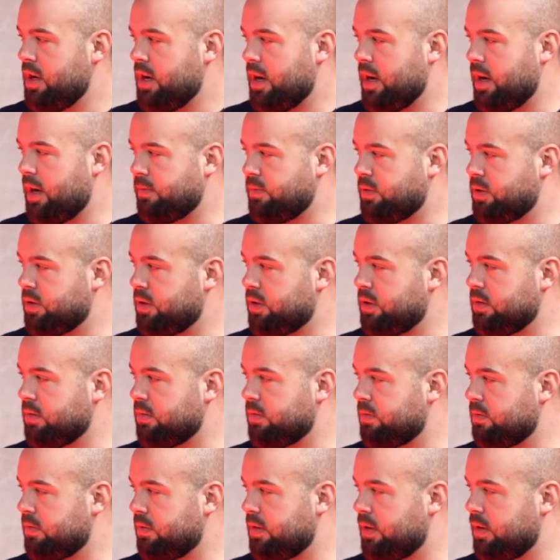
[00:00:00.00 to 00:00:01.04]
uh, I'm sure
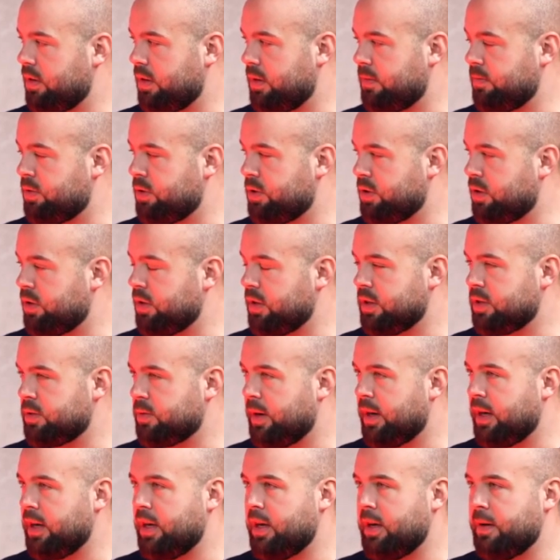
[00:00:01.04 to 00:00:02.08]
I'm sure it's
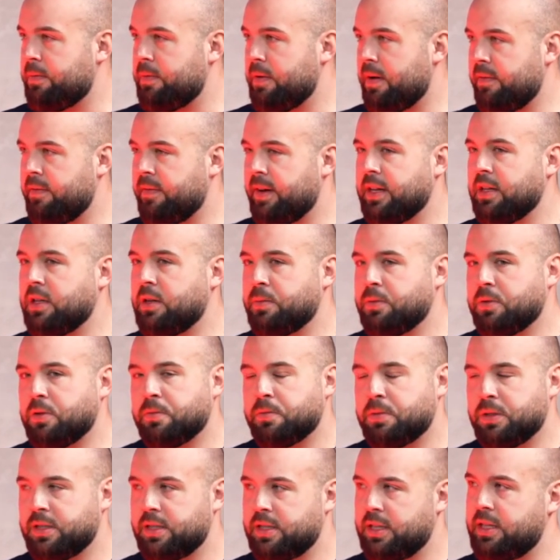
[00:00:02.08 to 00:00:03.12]
quite a, a, valuable,
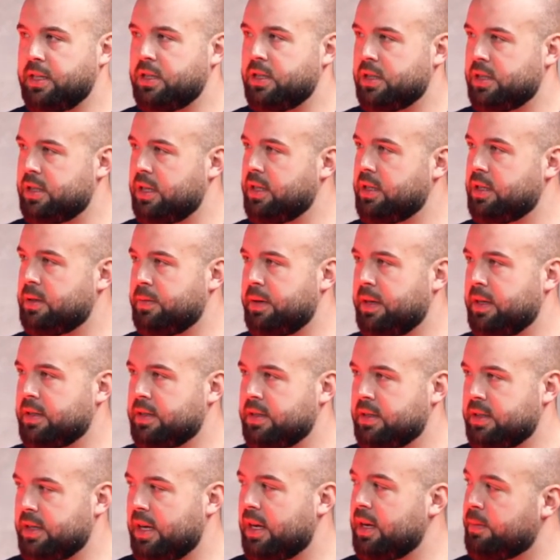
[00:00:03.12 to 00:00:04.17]
prestigious thing to be able
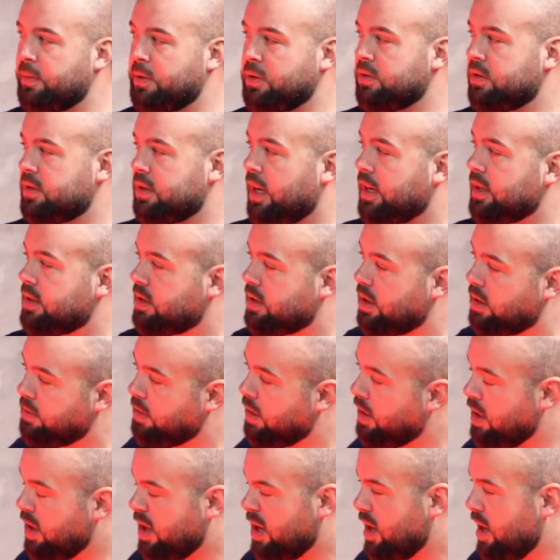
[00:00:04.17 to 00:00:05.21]
to say amongst that. So,
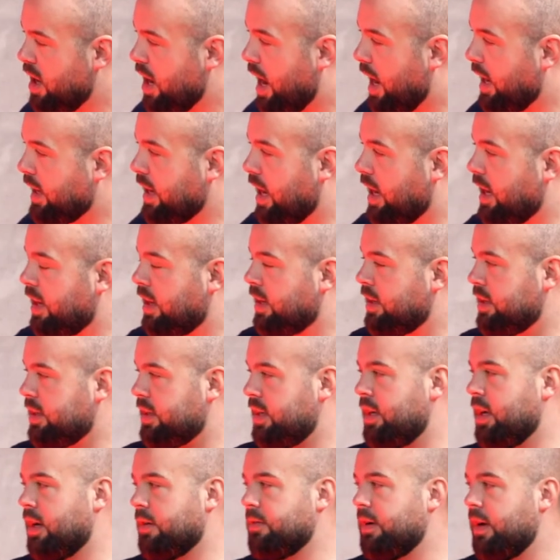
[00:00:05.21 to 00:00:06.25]
I,
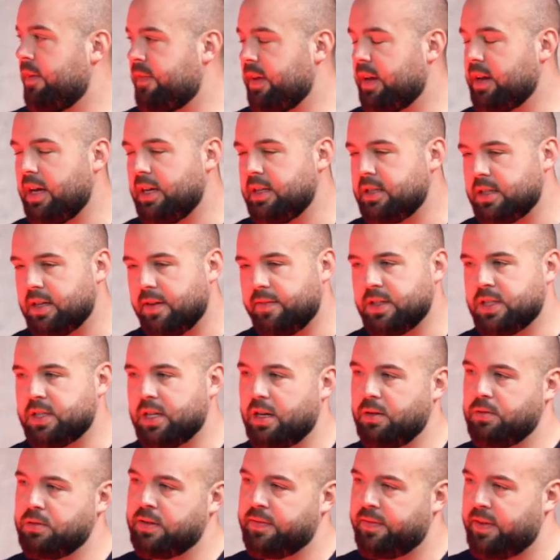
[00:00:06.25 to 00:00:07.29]
you know, if the Glazers ever said
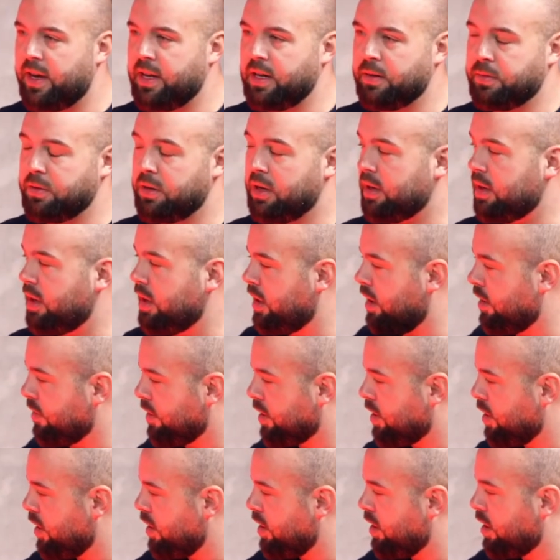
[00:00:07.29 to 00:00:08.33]
it was available, uh, you know,
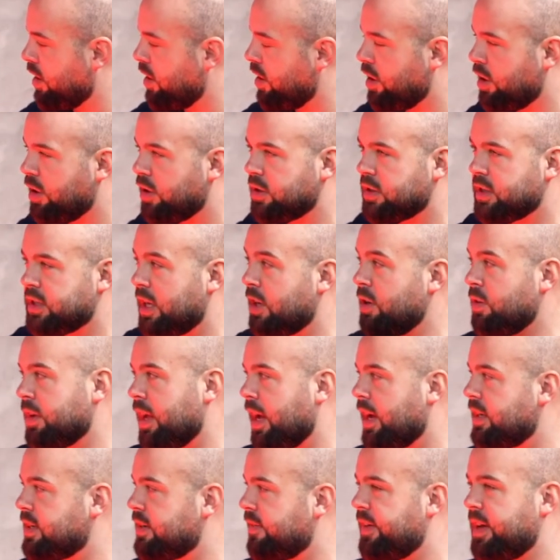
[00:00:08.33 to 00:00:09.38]
they're, they're not going to say, oh
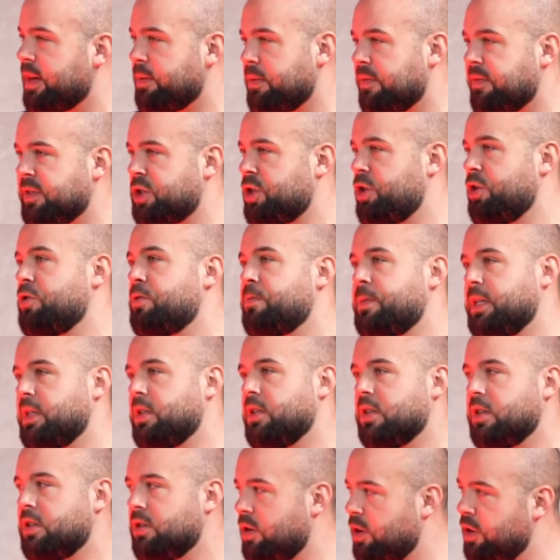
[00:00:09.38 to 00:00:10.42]
yeah, it's available for two
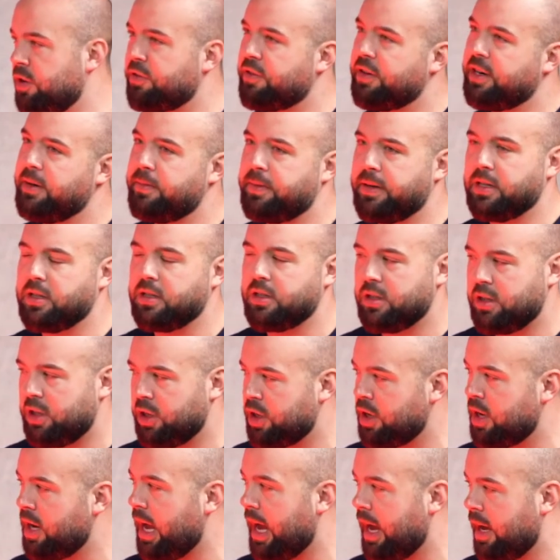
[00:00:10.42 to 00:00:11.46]
billion or three billion. They're
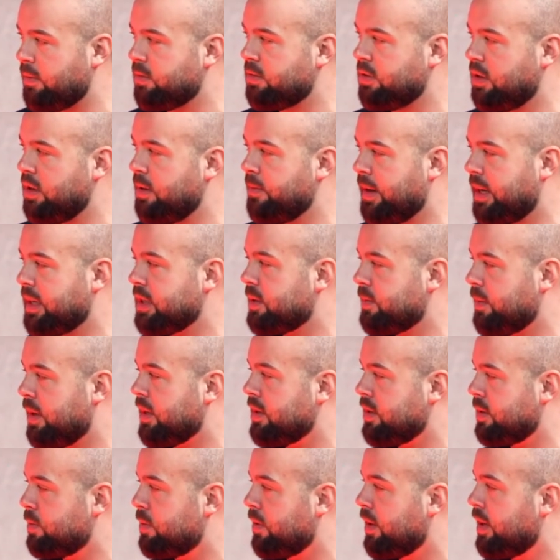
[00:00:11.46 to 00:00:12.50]
going to absolutely
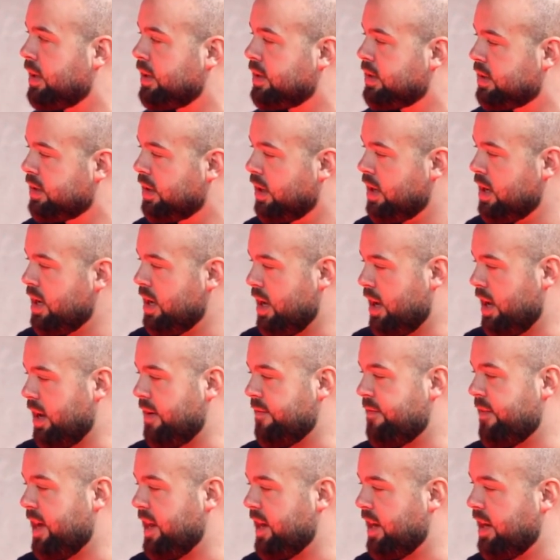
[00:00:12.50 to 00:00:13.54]
maximise the price. And the
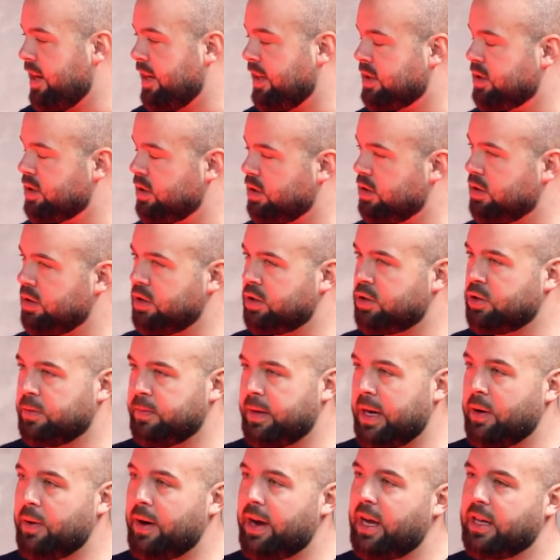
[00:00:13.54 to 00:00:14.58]
fact that this story's come
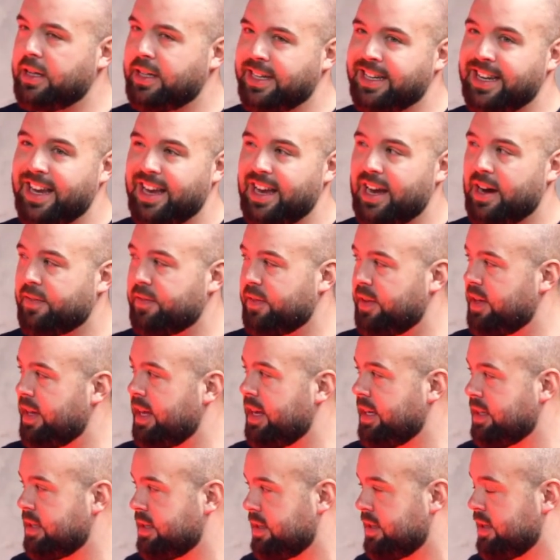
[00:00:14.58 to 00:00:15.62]
out the day after
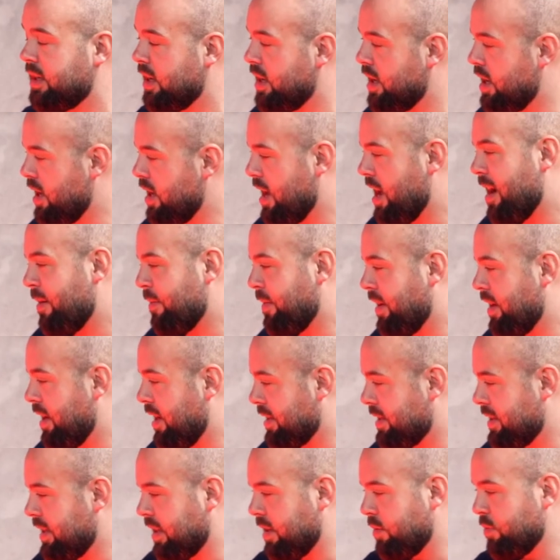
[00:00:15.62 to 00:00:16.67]
this, I mean, I
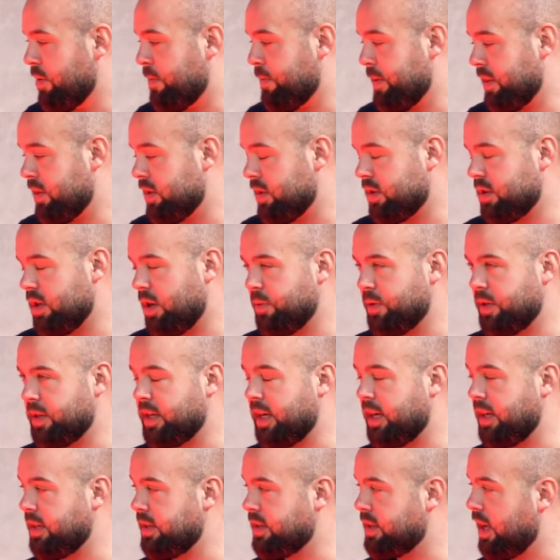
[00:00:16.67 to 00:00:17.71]
take it with a pinch of salt with the
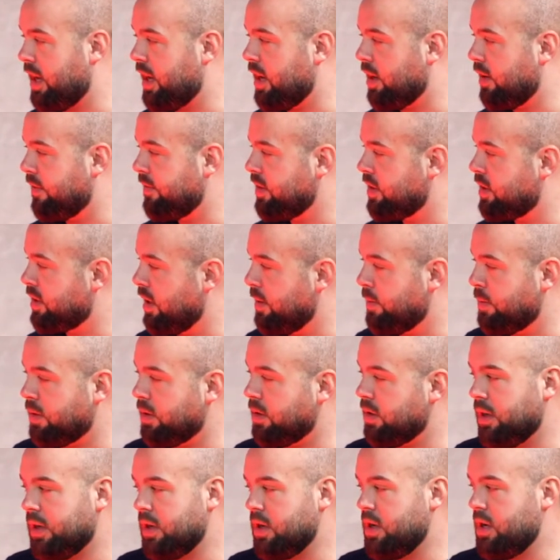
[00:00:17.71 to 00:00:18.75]
Daily Star, obviously,
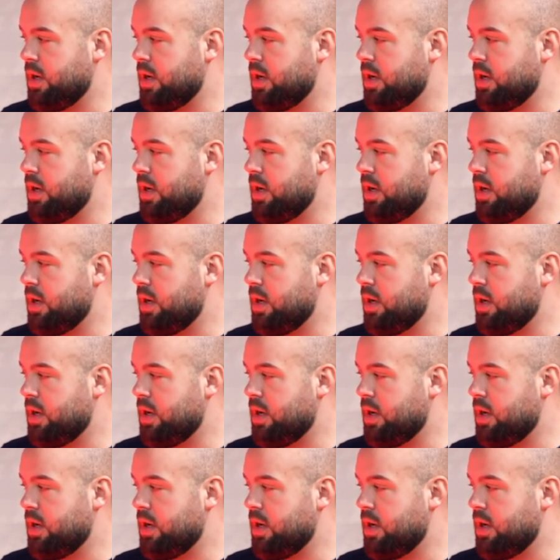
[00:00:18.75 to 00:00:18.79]
but